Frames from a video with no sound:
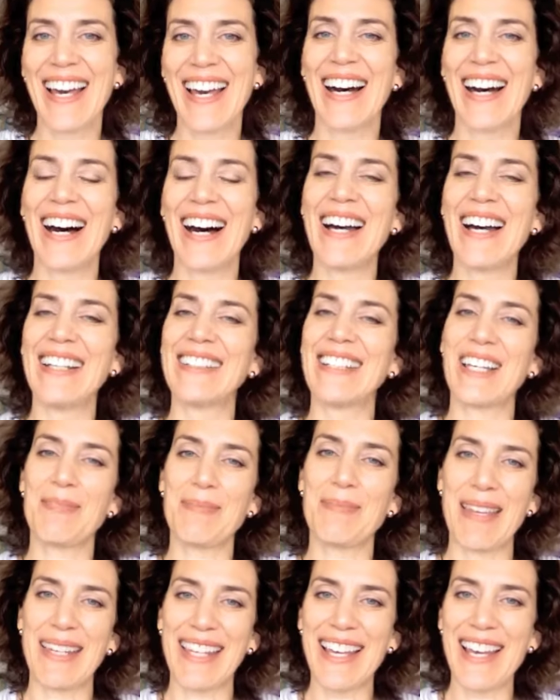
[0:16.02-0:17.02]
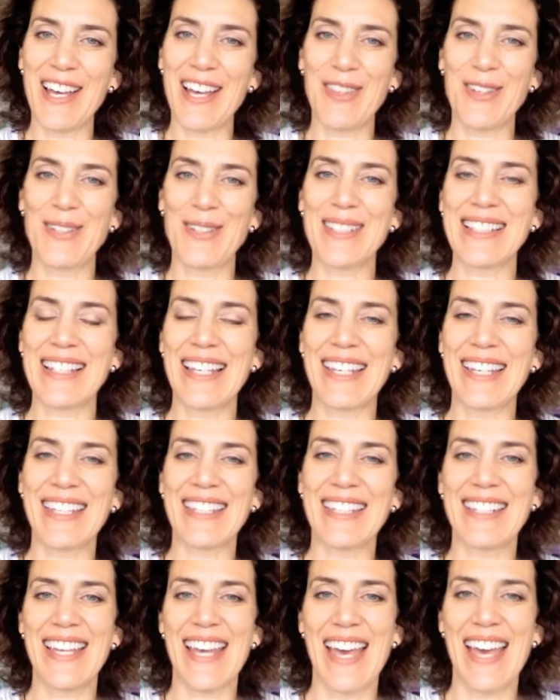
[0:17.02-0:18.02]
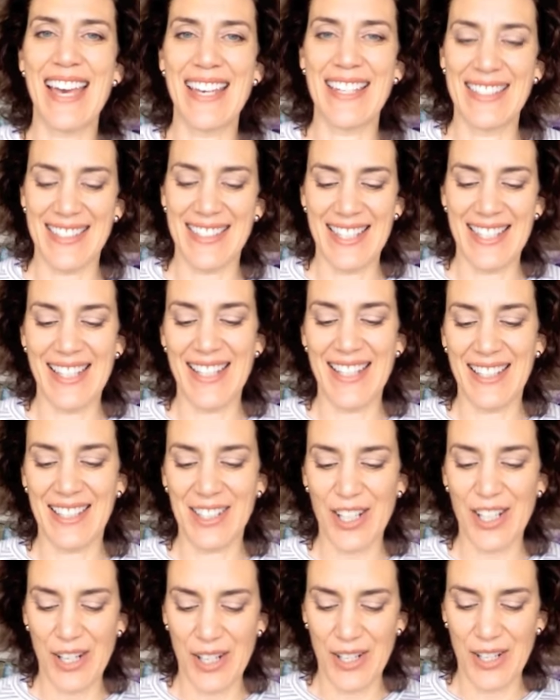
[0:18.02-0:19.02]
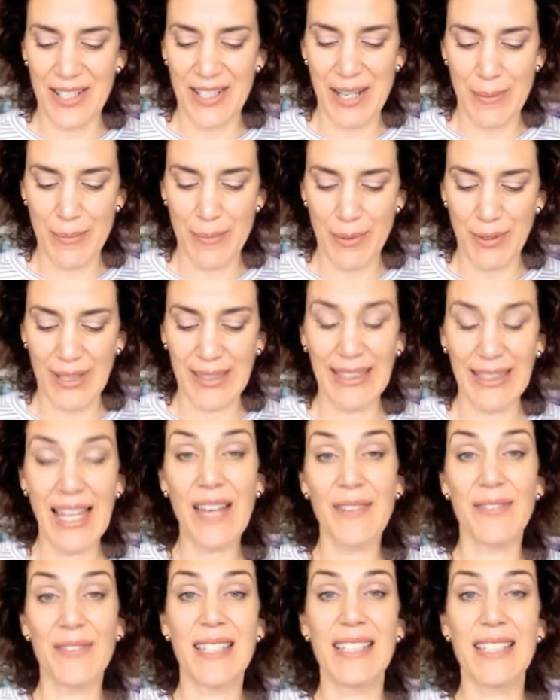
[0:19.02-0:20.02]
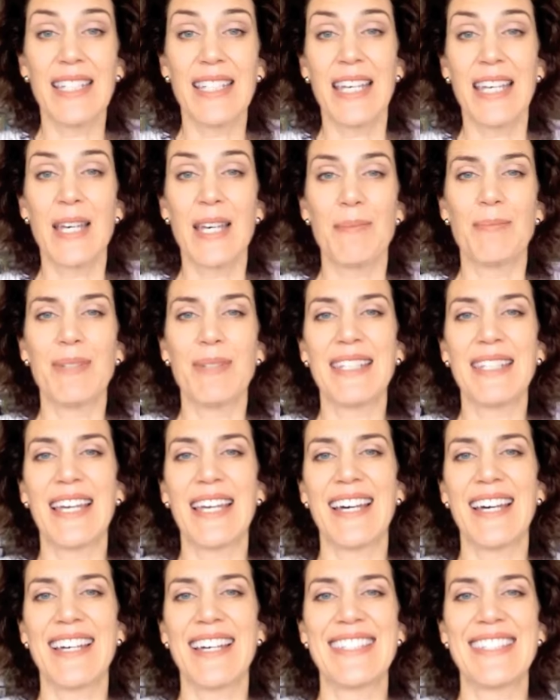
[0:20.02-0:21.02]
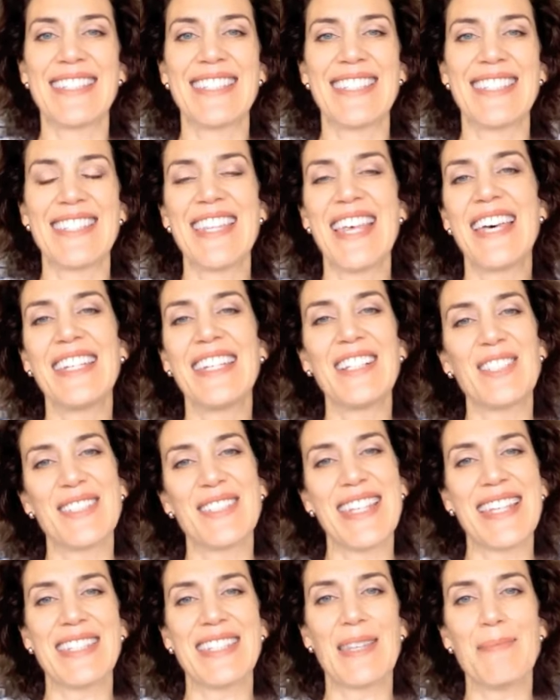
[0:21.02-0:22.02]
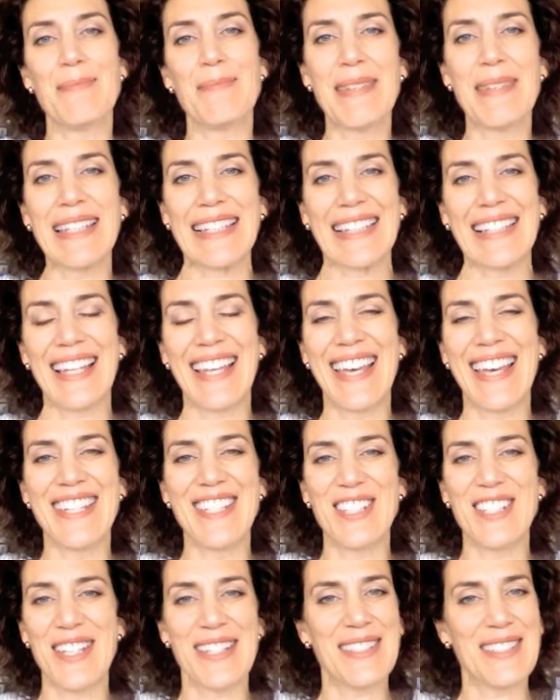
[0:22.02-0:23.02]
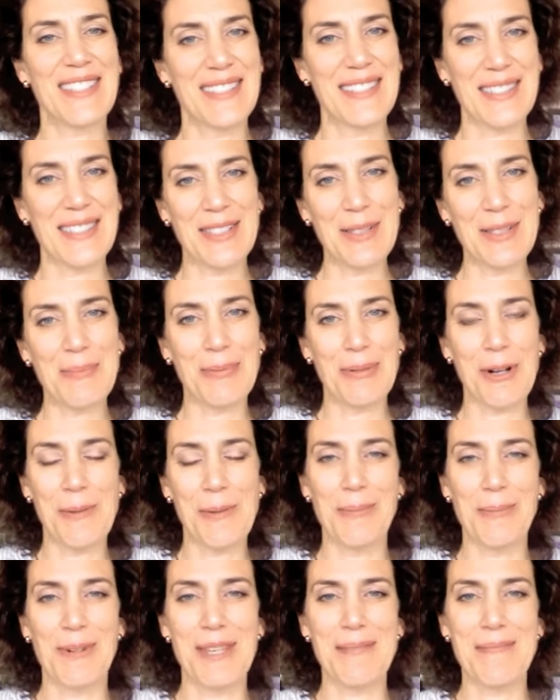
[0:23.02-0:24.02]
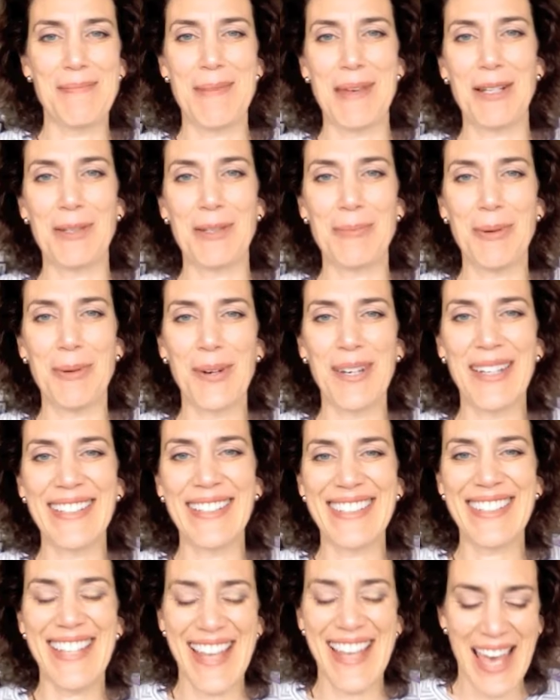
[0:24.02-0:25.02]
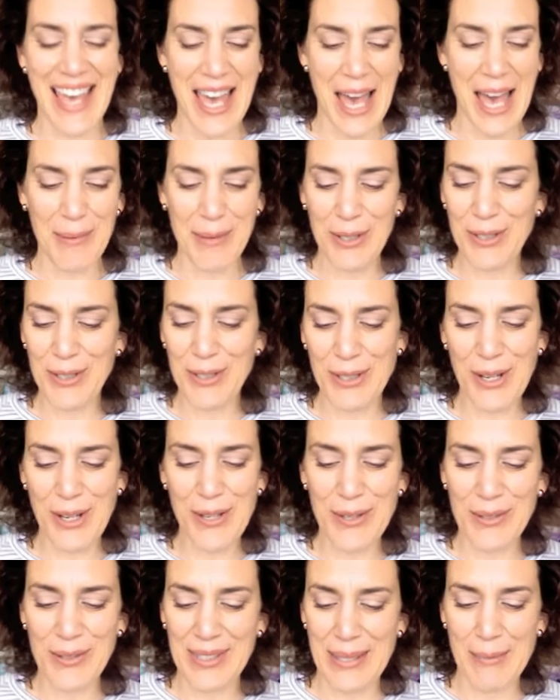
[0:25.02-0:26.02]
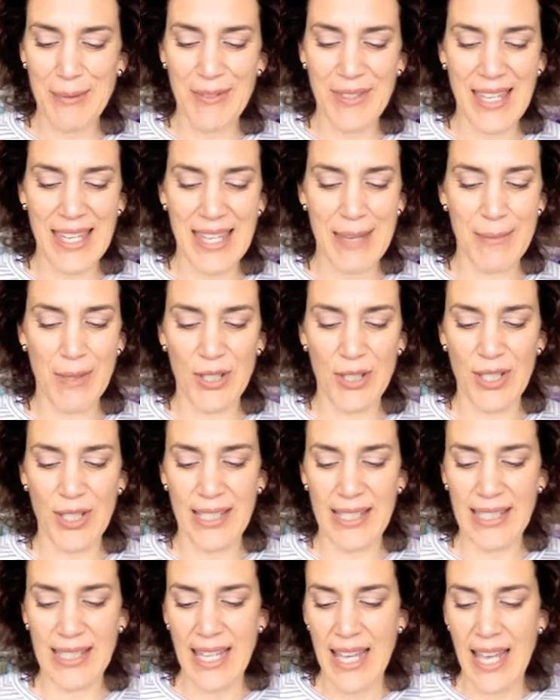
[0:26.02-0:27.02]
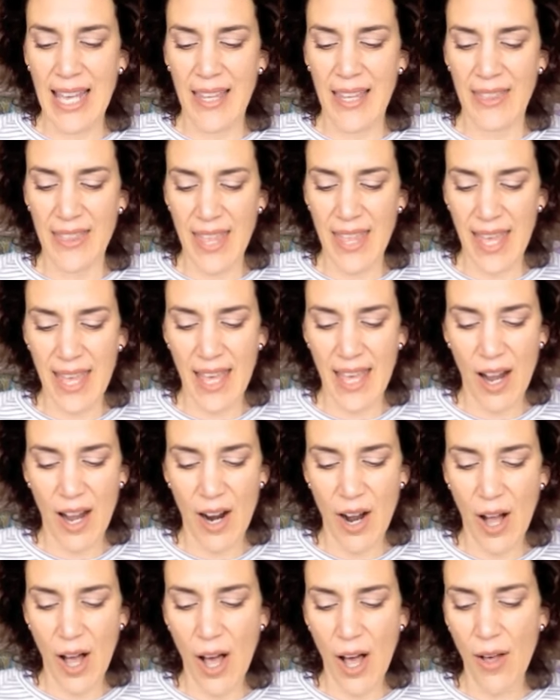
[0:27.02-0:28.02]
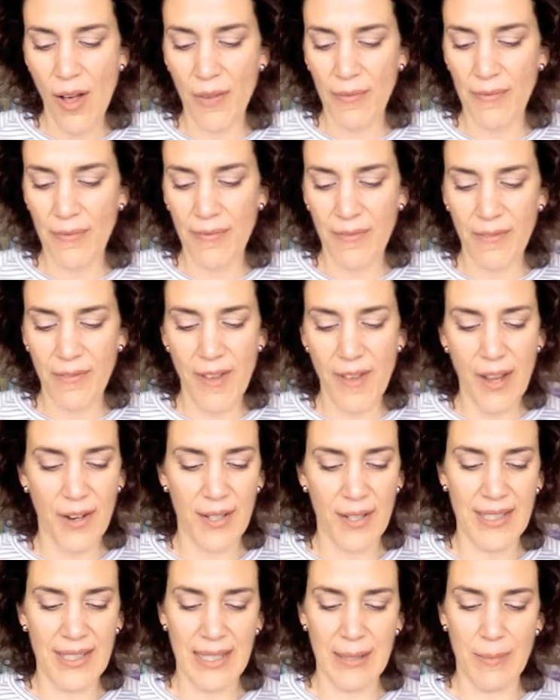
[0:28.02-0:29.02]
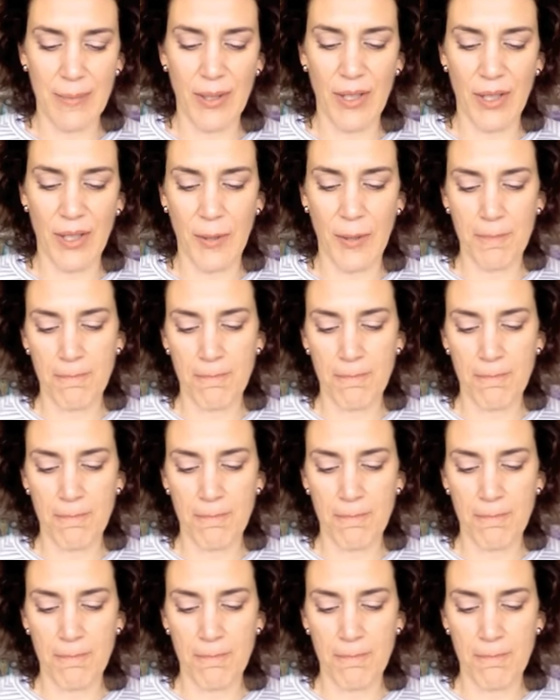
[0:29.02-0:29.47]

I, like many others, like it as card number 11, because then it's at the middle, and justice is an appropriate middle point. I'm going to show you some of the images. They are all very similar.